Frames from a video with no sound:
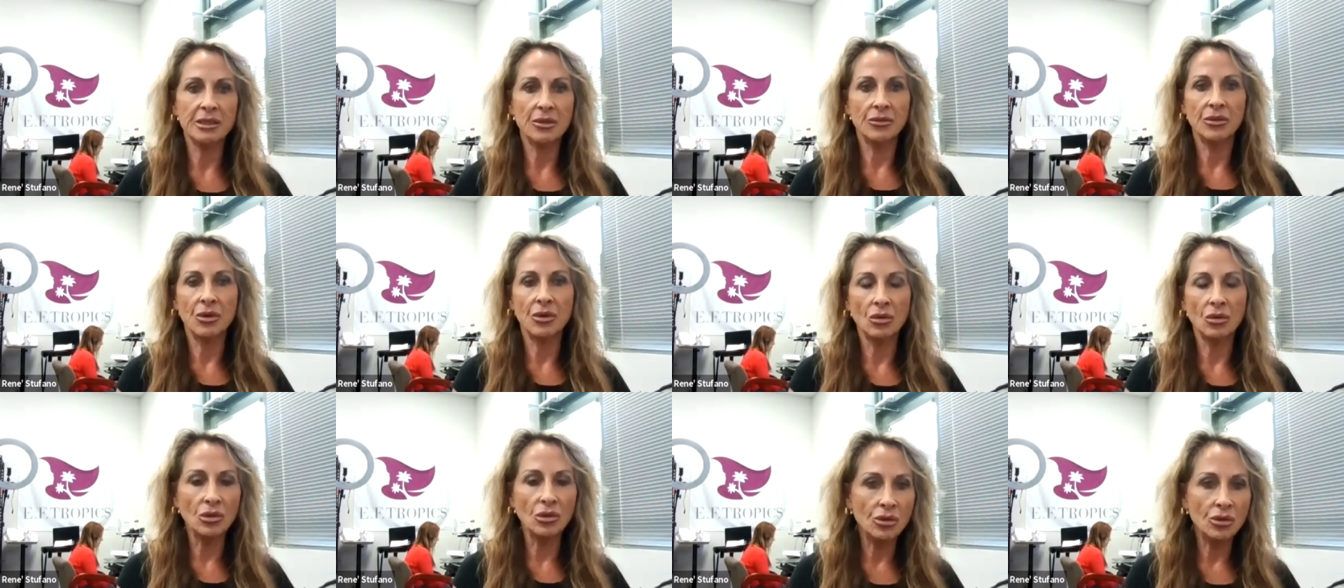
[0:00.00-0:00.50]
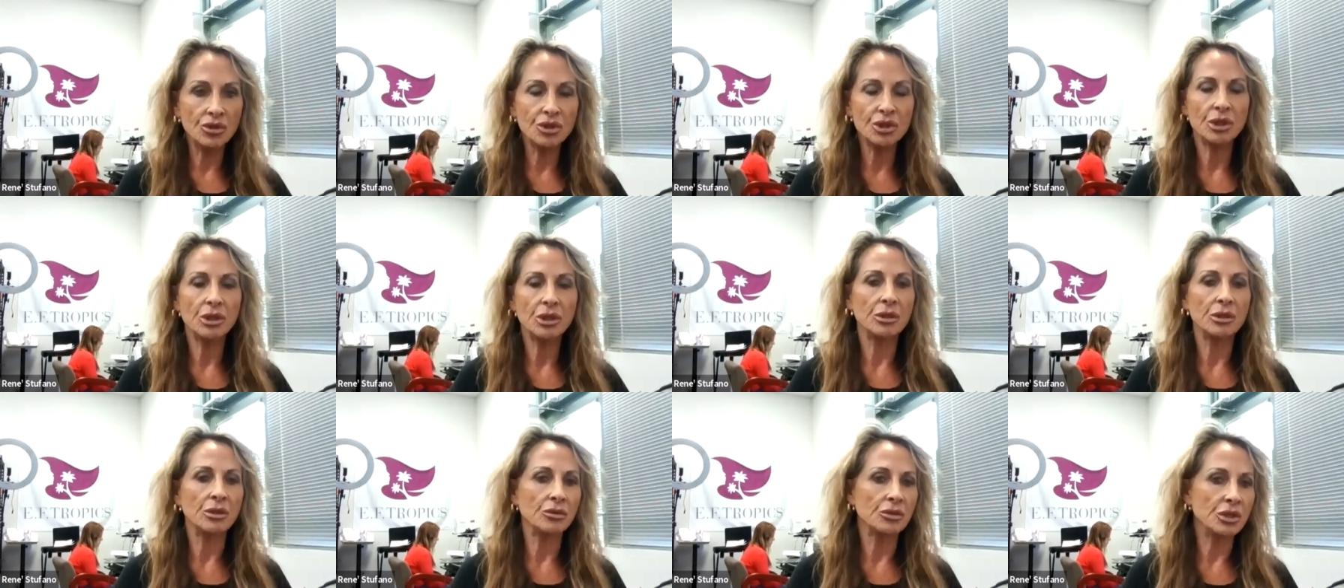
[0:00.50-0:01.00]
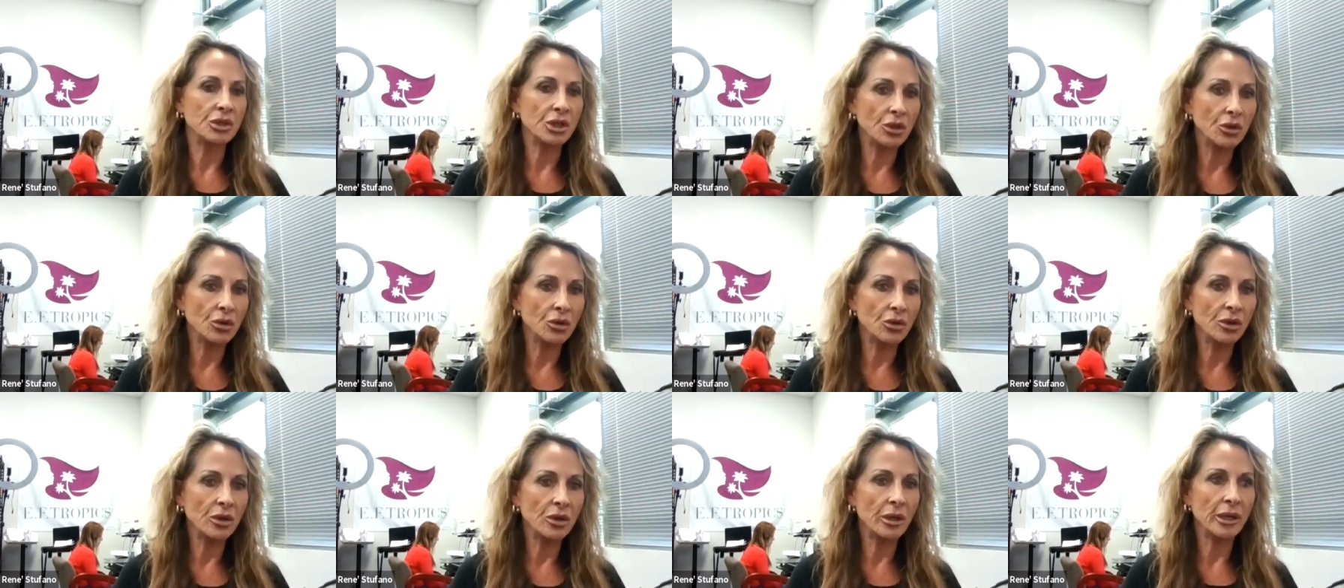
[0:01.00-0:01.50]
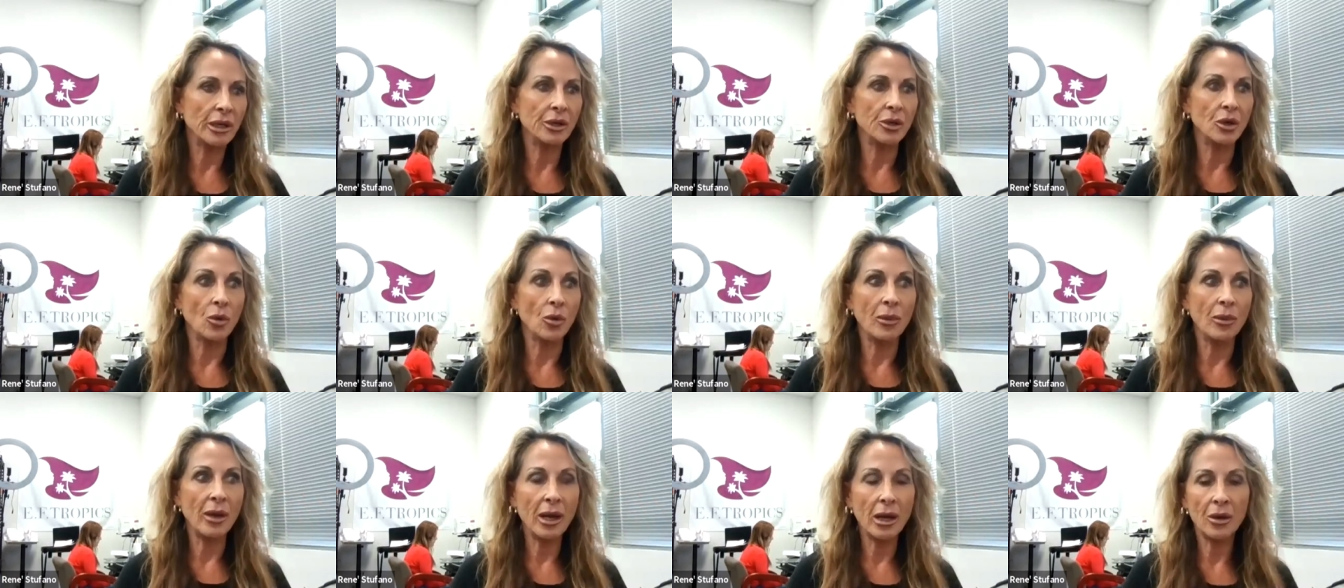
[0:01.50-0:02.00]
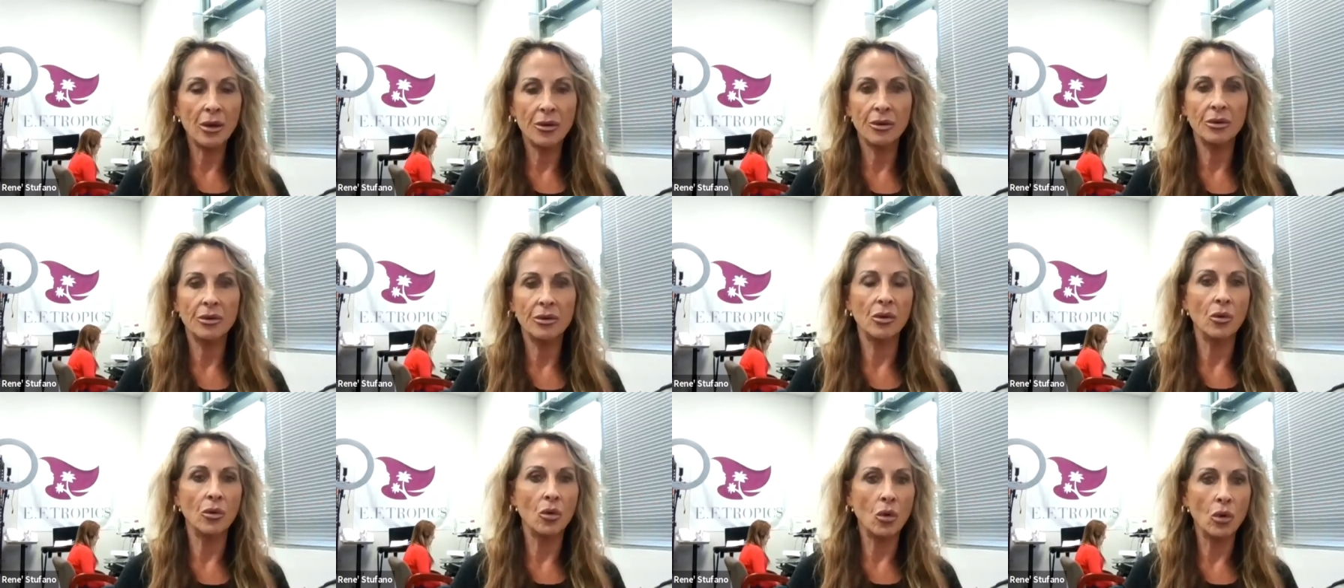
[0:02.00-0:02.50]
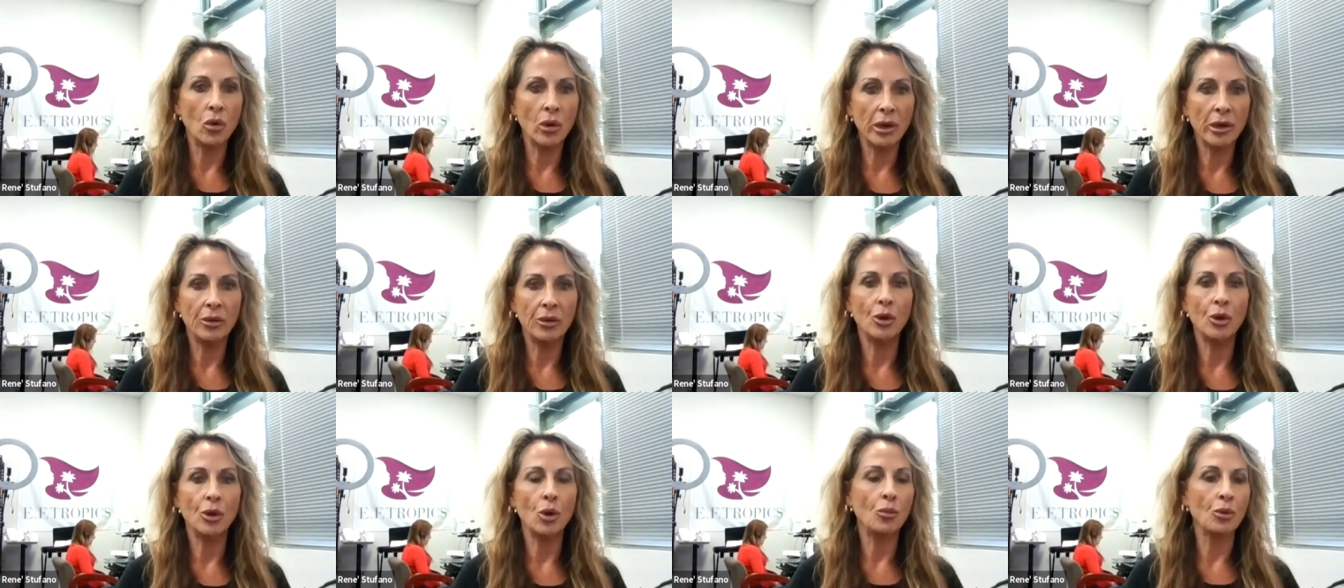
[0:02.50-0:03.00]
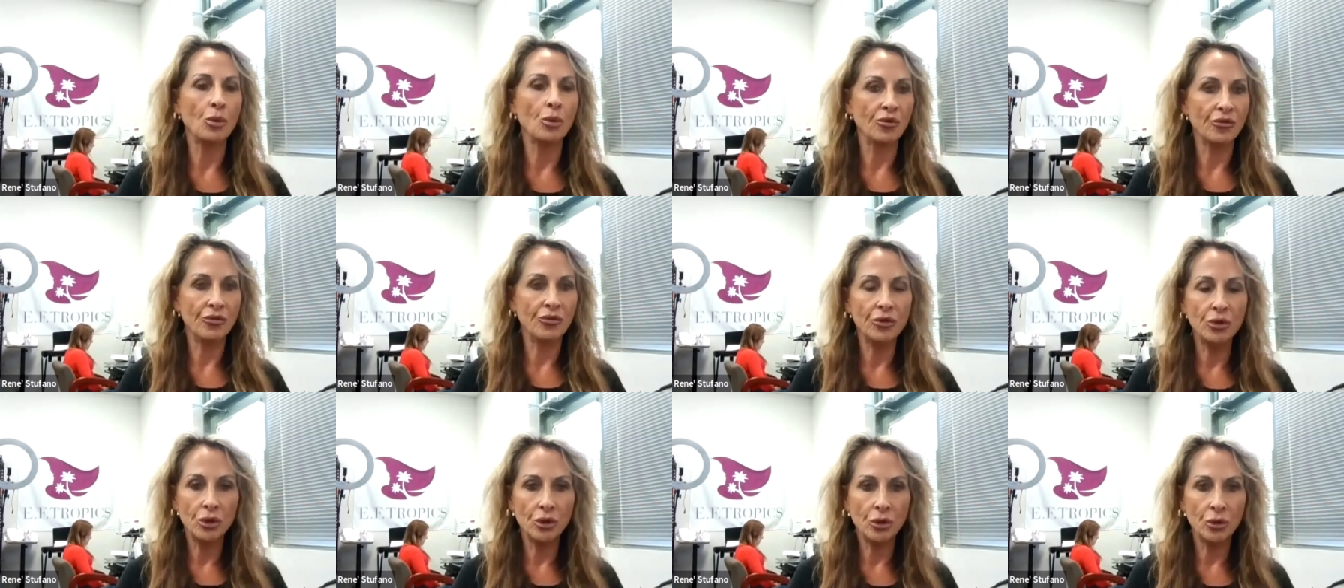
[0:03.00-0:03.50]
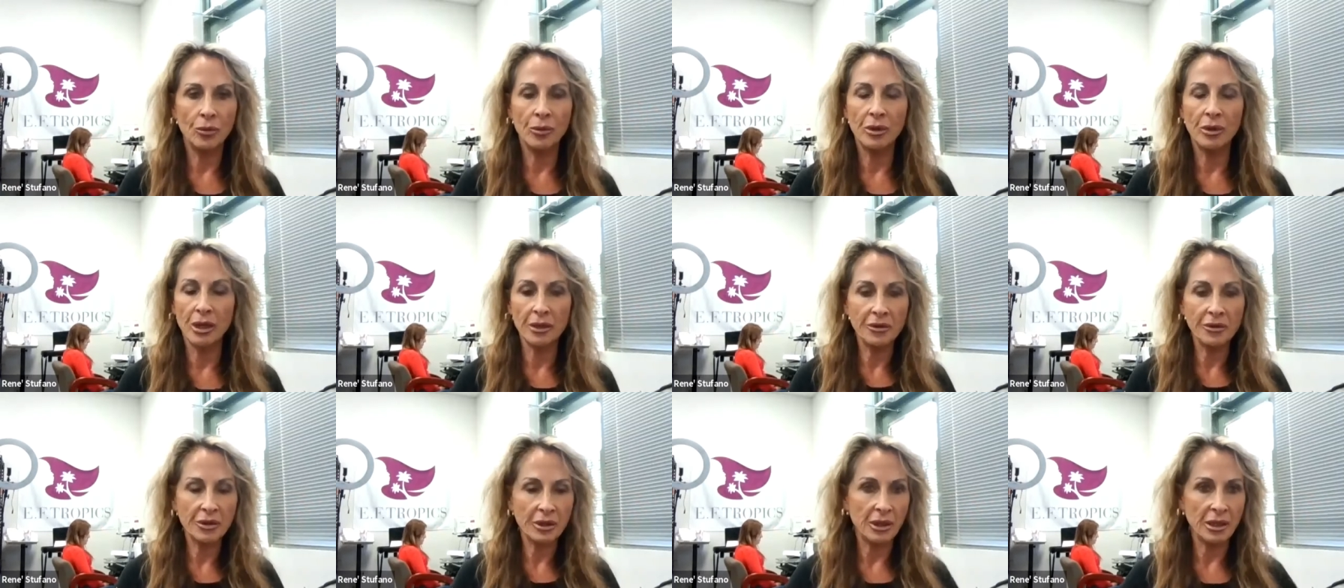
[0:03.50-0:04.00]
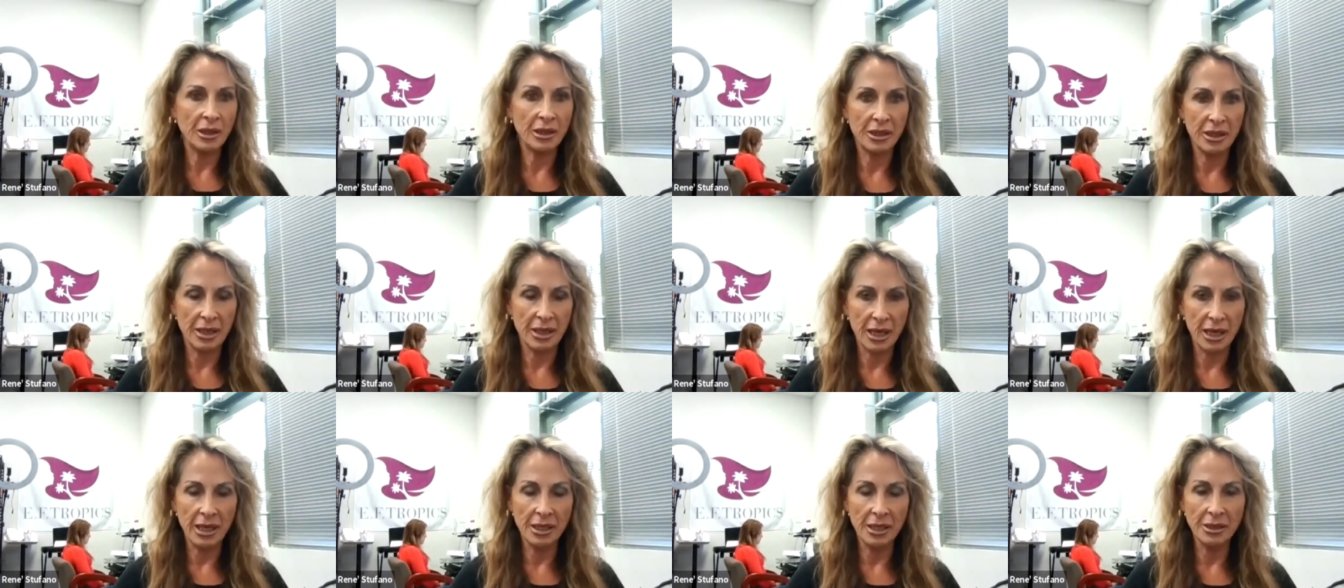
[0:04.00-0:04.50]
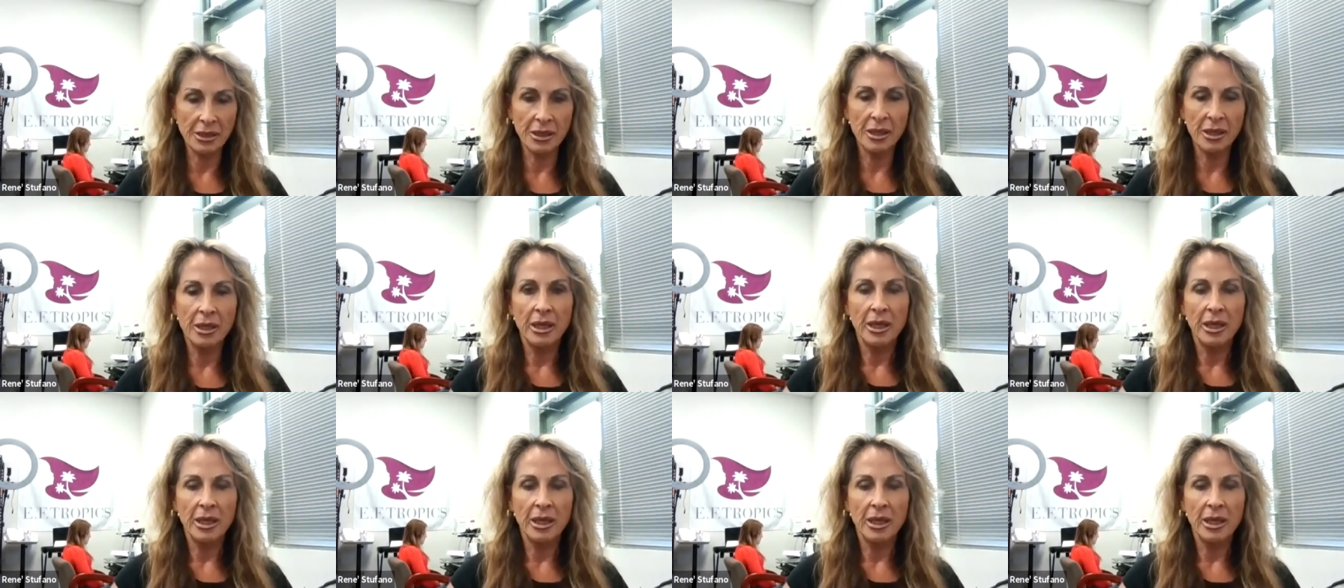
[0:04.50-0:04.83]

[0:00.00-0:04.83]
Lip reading: So no lotion, no deodorant, no powder, no oil, no perfume, nothing like that.